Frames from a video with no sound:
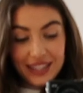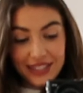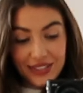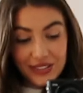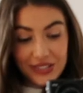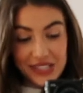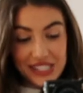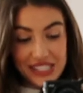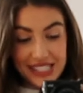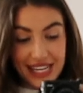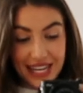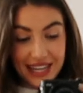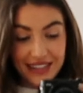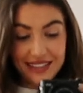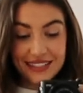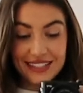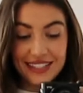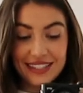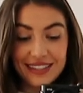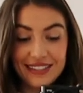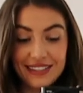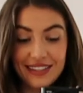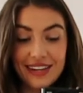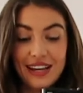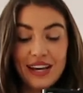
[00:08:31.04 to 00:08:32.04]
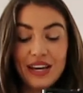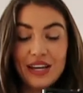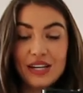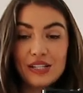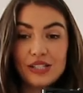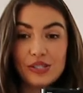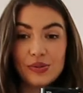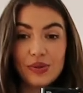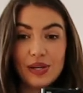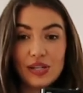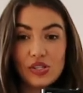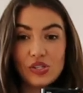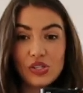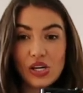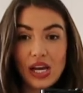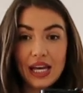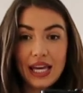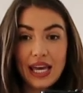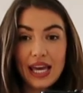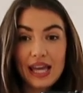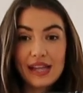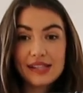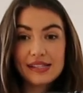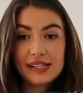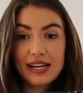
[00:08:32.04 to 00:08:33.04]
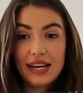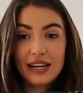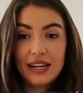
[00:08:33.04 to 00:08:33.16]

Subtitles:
than your standard tweed jacket.